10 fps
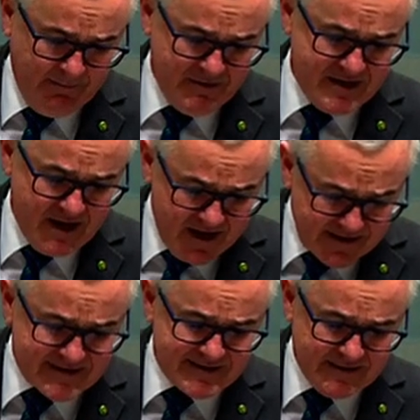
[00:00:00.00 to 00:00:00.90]

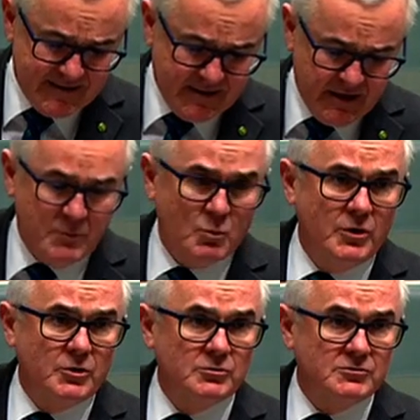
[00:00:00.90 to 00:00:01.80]
Yes, it
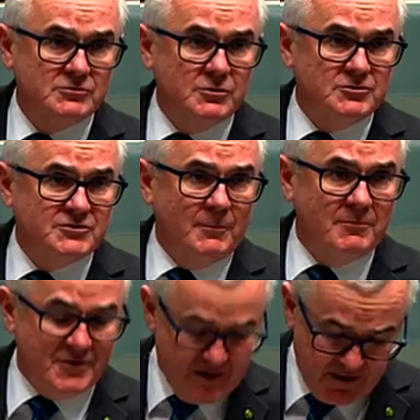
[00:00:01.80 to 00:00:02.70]
will do some
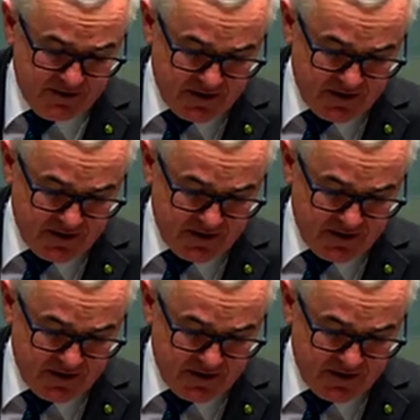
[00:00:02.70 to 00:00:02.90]
things.